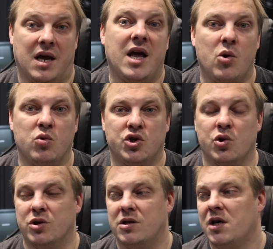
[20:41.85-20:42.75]
it was
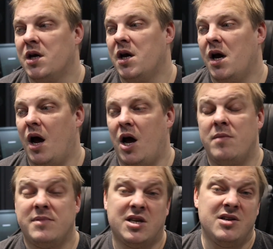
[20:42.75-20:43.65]
good.
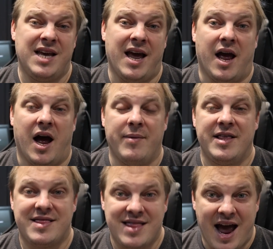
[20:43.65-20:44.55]
So yeah, I
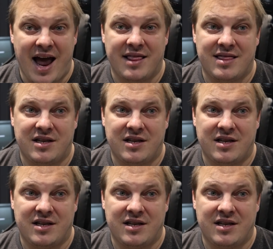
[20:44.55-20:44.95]
mean there